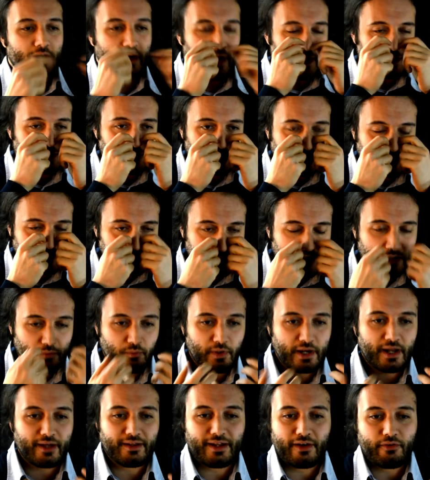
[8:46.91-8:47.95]
As you can see,
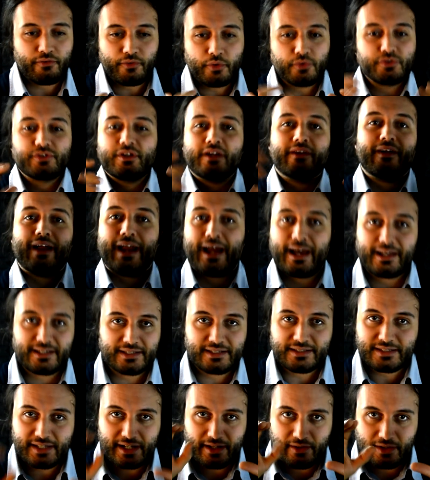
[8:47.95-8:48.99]
when I, now of course there are
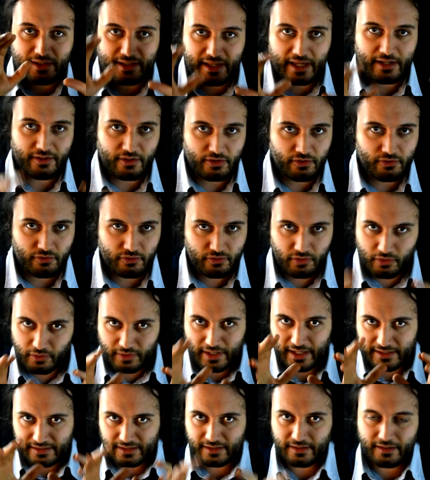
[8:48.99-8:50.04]
accents, and I'll get to
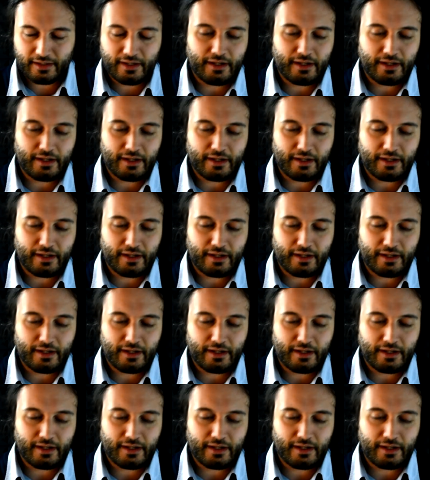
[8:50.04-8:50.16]
that in,